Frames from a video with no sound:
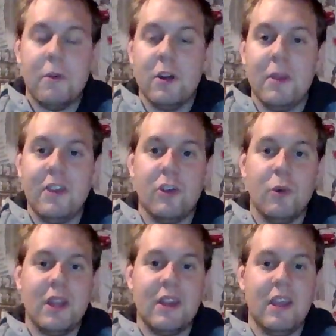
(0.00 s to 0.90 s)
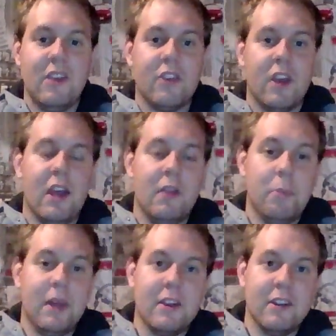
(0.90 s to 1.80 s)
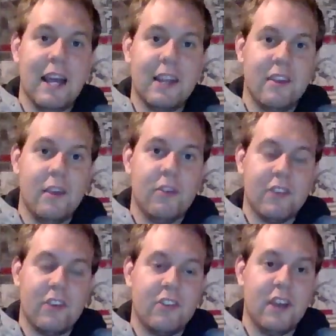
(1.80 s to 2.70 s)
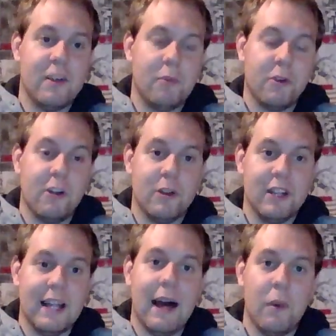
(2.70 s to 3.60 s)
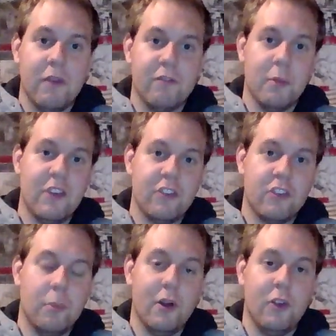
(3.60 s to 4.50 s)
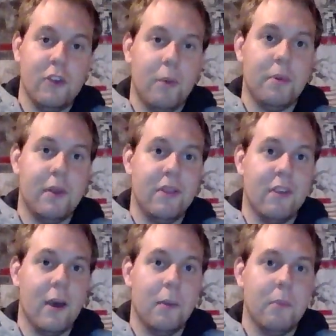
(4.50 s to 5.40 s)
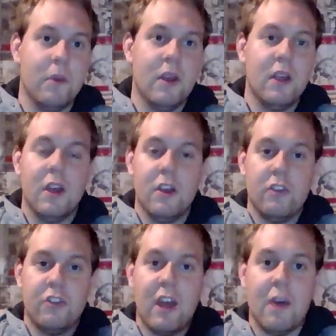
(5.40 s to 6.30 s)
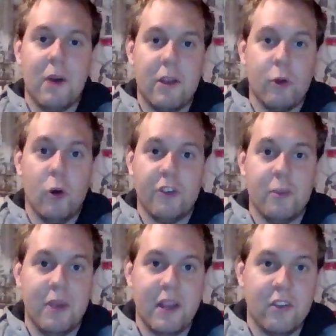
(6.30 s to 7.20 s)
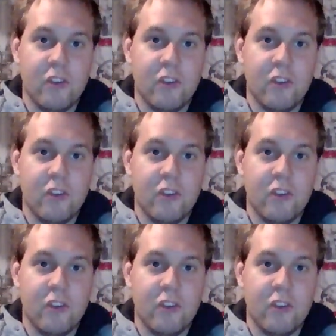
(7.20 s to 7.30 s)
I'm going to be doing these in big collectives. As I said, I'm going to allow information to build up and share my thoughts and